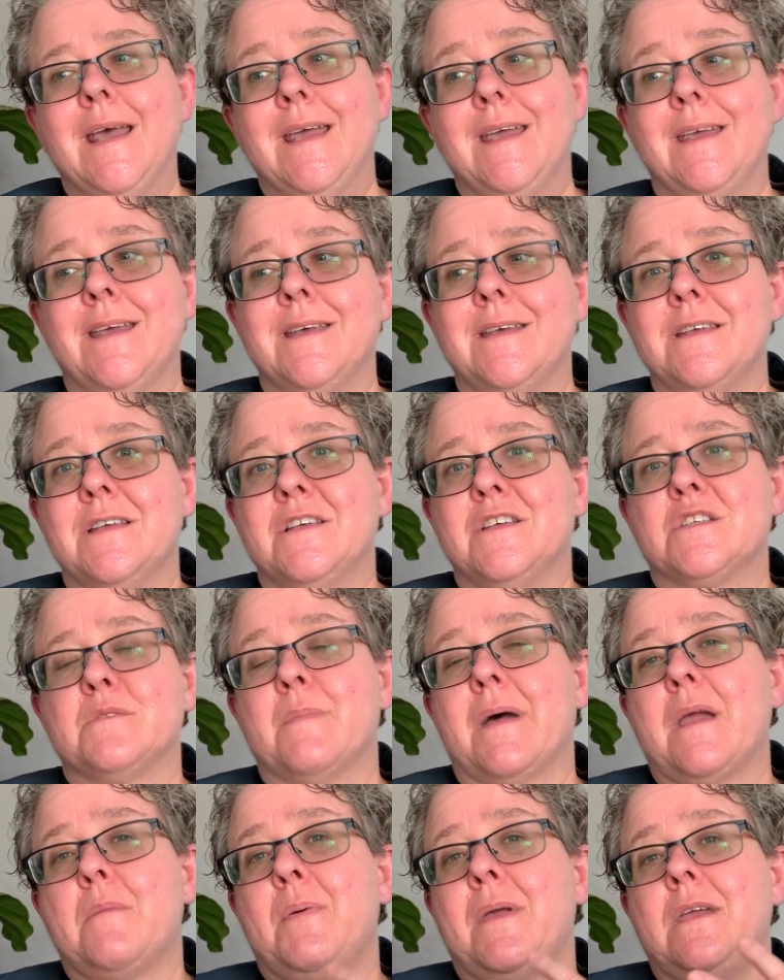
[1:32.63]
Is
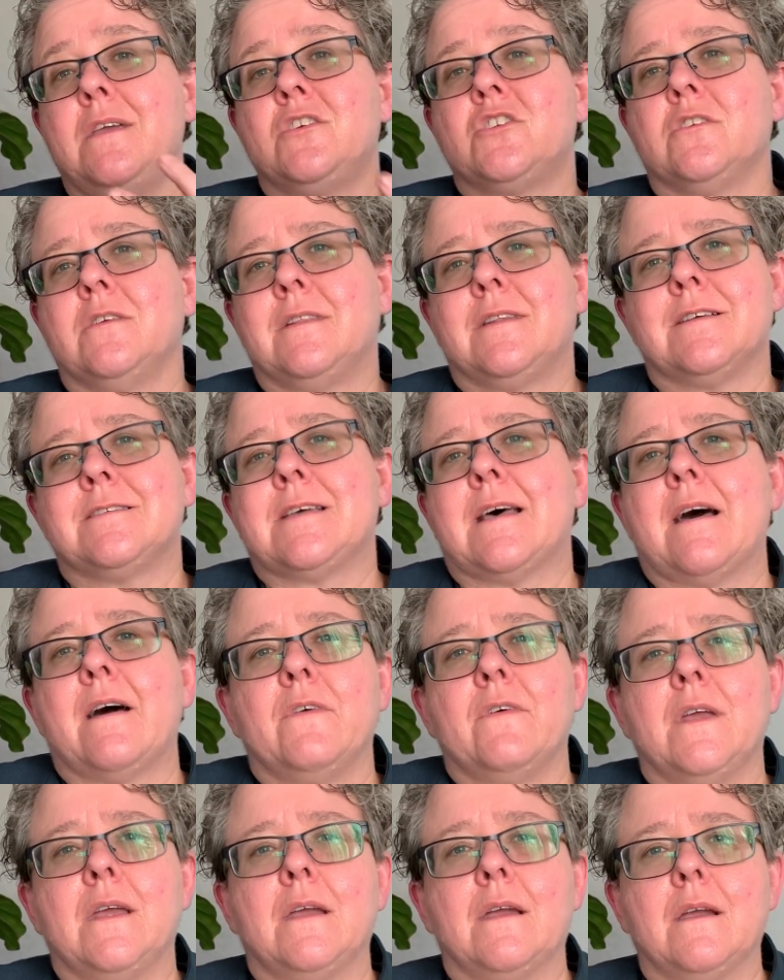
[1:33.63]
my patient that's
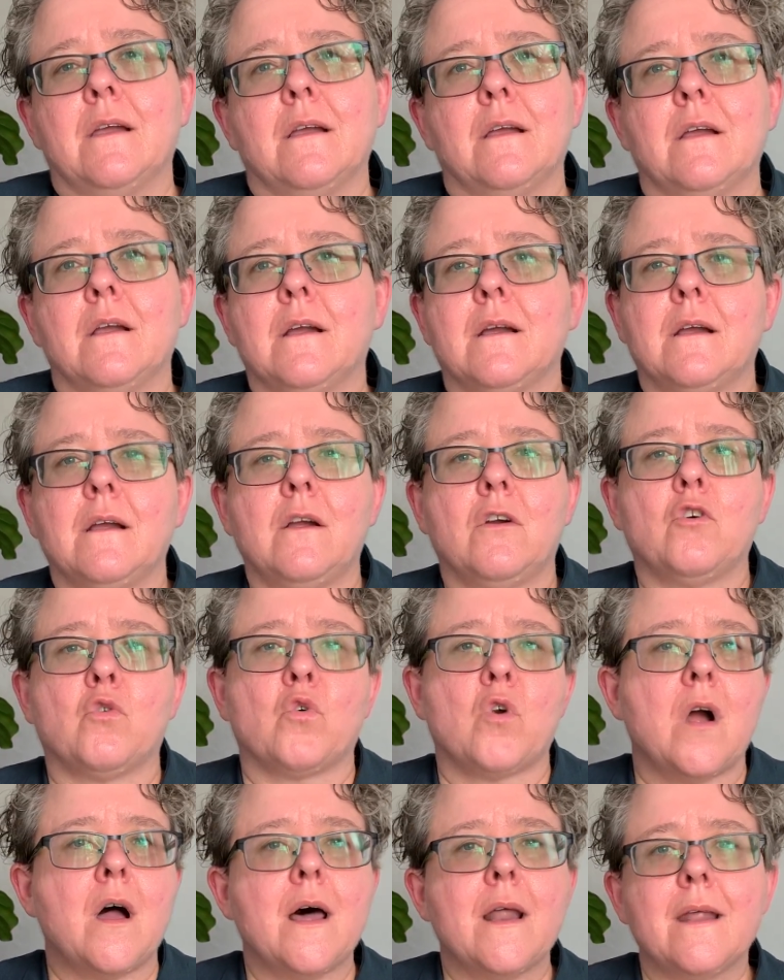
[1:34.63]
having
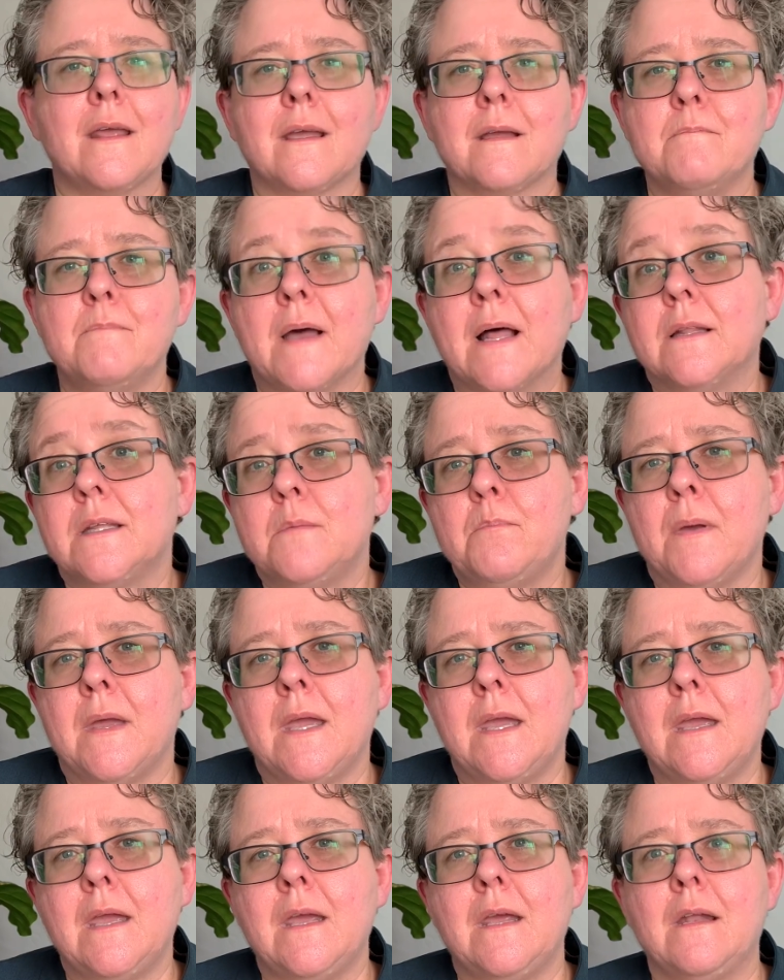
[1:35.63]
chronic belly
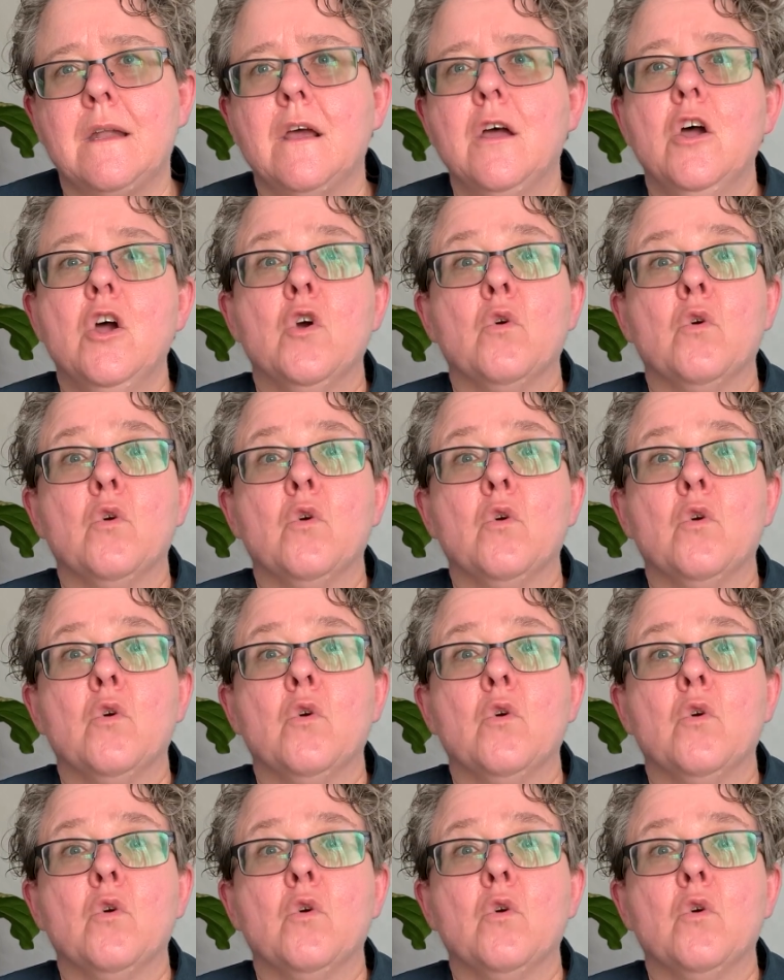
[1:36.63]
pain